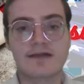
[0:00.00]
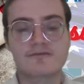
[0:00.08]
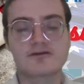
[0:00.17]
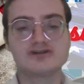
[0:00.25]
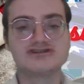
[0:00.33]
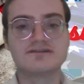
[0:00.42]

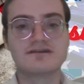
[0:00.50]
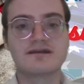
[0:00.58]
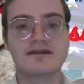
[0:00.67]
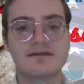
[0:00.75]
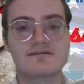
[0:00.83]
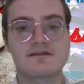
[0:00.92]
Constitution of the
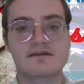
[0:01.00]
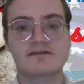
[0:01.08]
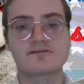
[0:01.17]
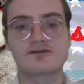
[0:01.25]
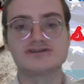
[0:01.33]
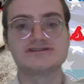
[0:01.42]
United States
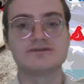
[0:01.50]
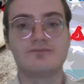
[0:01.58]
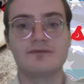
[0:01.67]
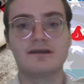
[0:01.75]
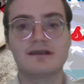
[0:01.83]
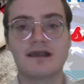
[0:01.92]

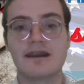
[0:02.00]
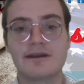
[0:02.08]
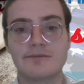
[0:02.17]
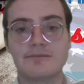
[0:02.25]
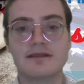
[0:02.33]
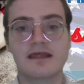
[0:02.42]
Constitution, we ain't
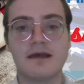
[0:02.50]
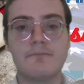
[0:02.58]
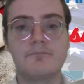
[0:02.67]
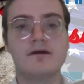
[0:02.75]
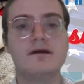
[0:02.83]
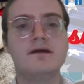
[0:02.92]
gotta admit that.